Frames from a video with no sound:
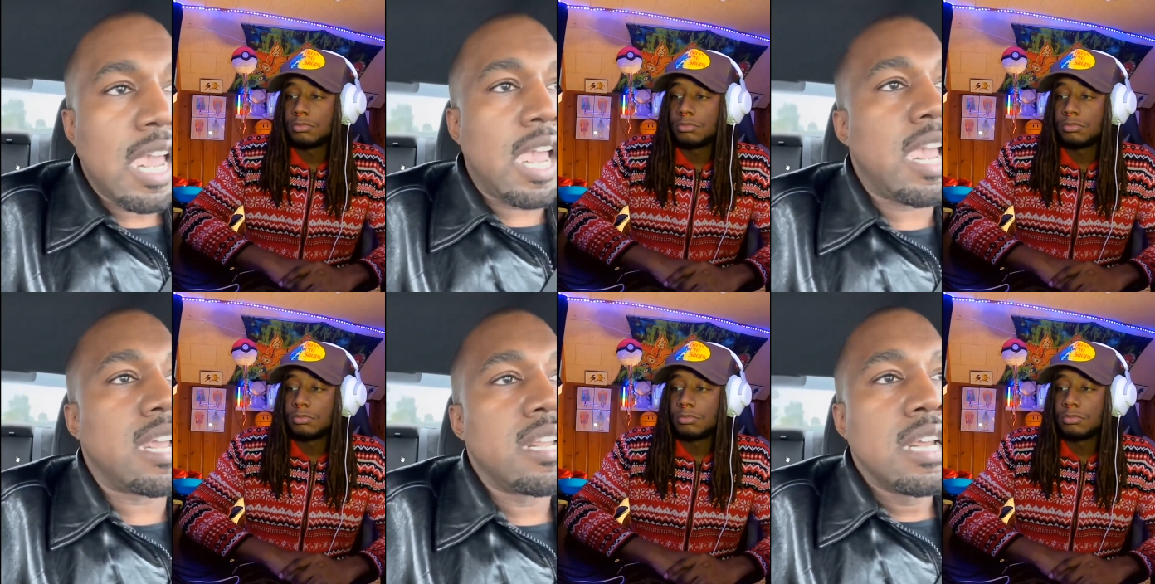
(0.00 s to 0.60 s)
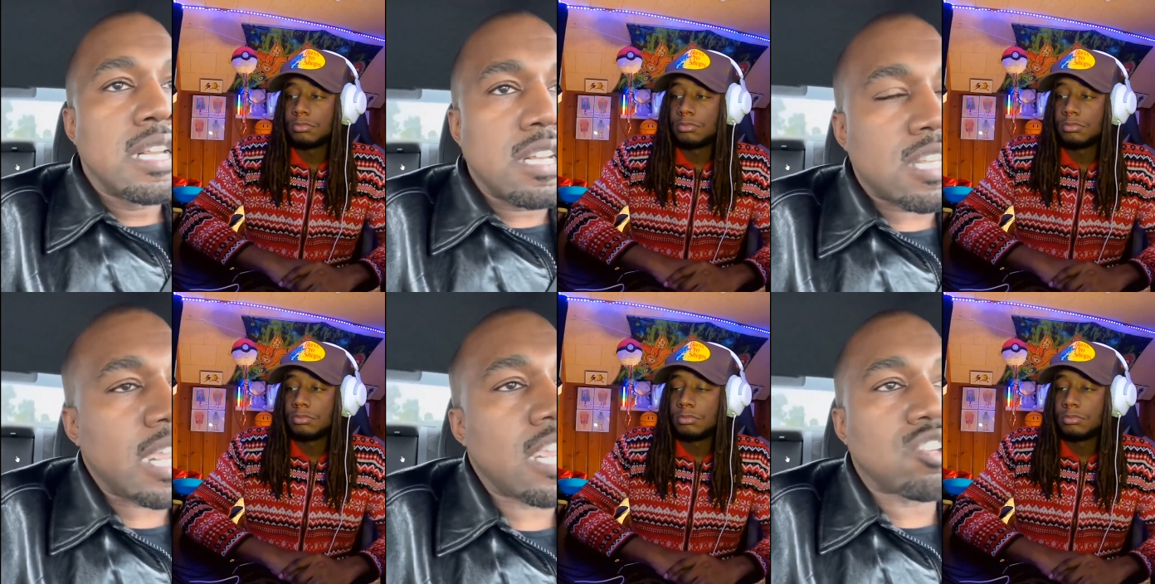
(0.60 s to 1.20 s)
Speaker 1: and
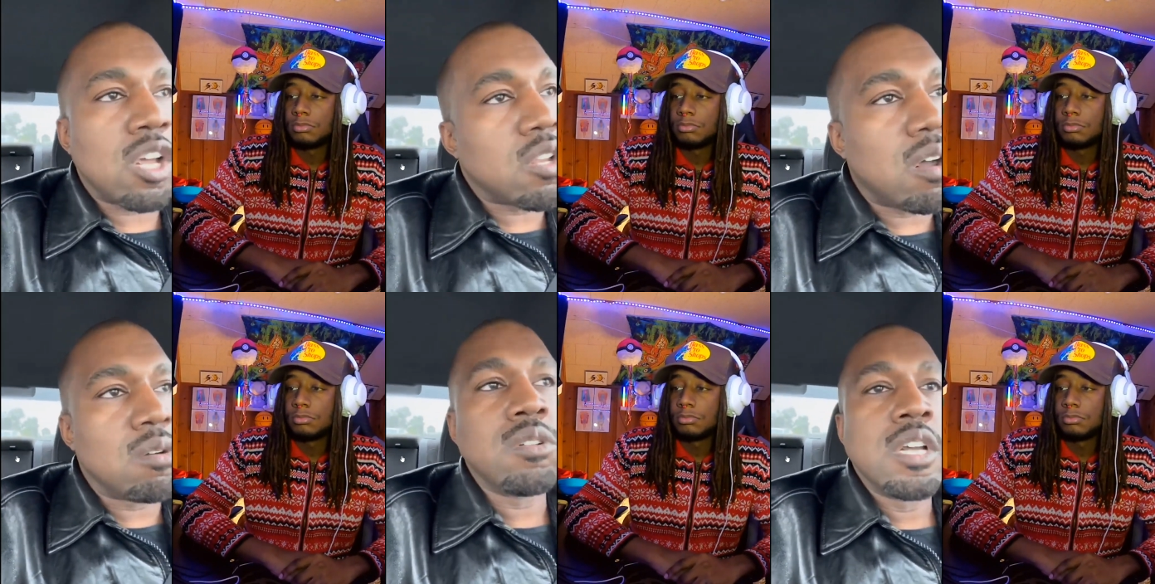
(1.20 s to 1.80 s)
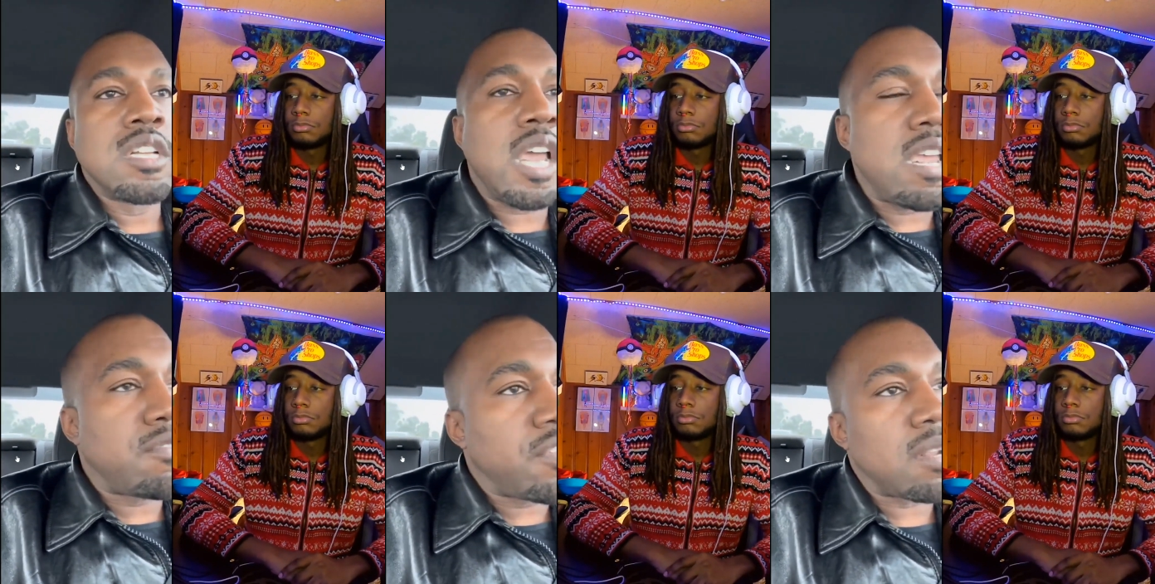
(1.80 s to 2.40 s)
it's like as y'all know, they
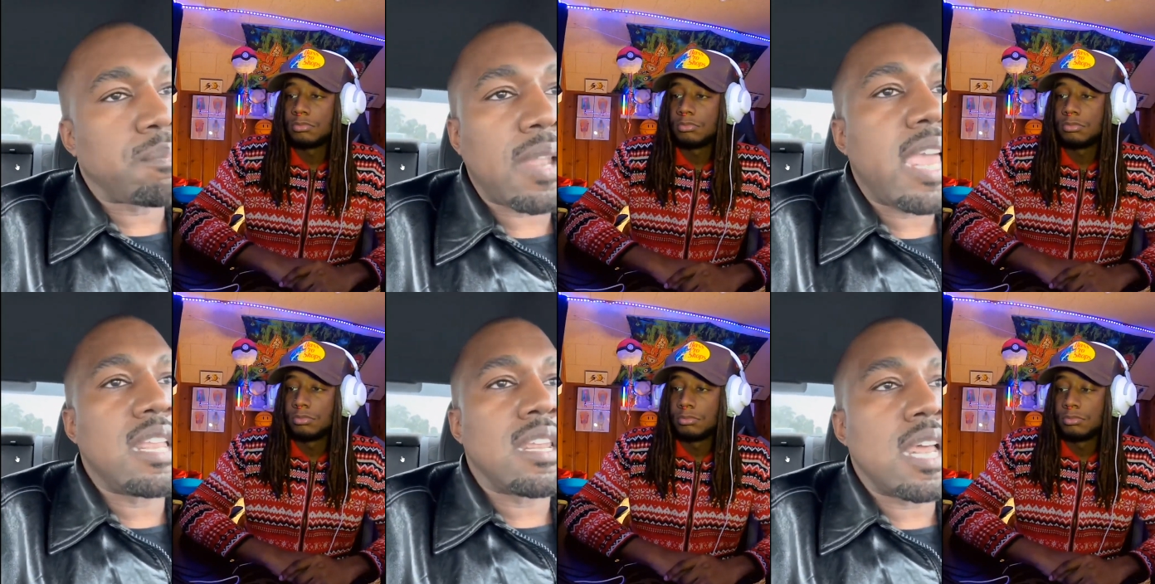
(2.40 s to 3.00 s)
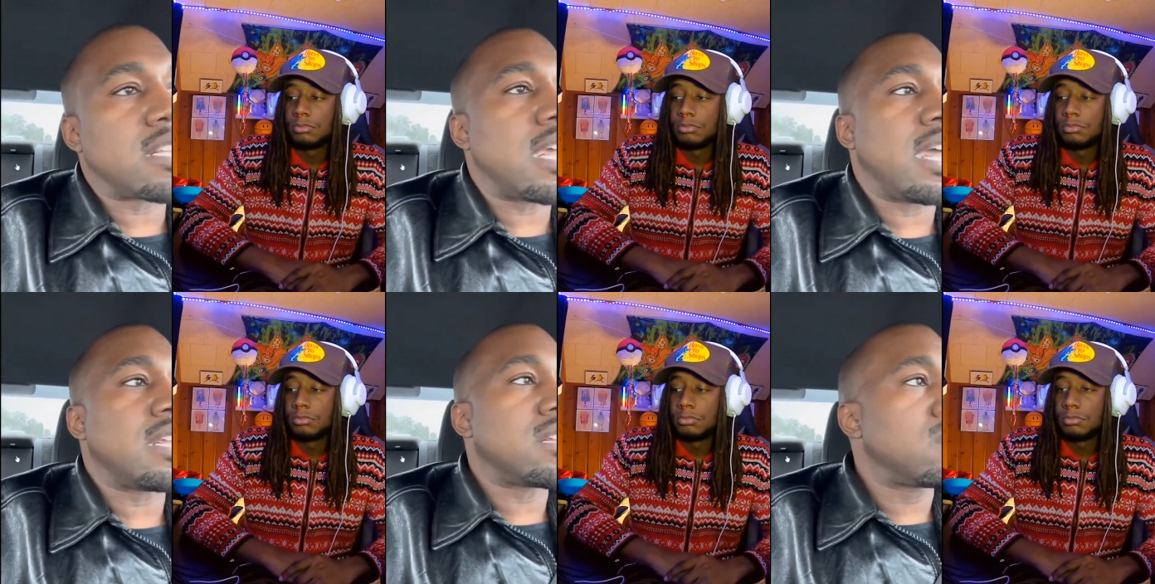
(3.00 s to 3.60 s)
ain't finna play like
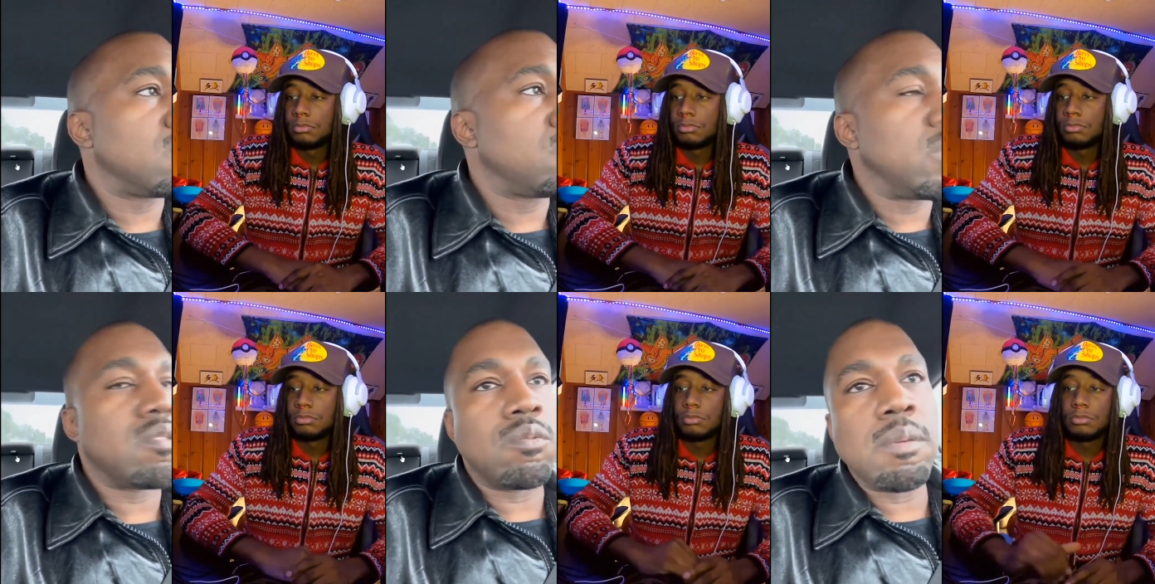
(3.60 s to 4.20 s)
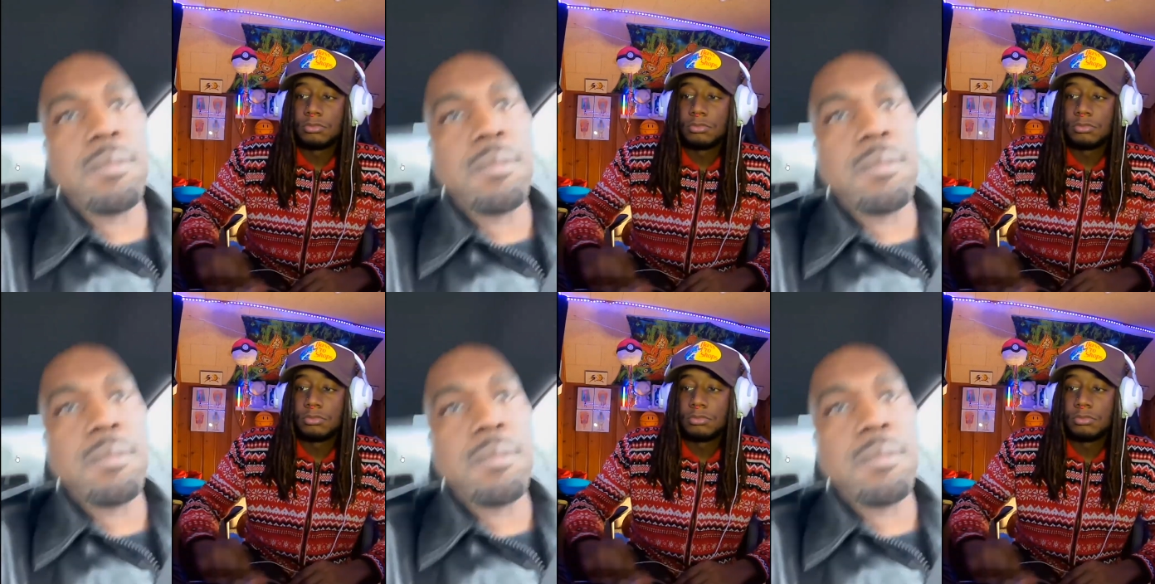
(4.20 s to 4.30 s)
that with, with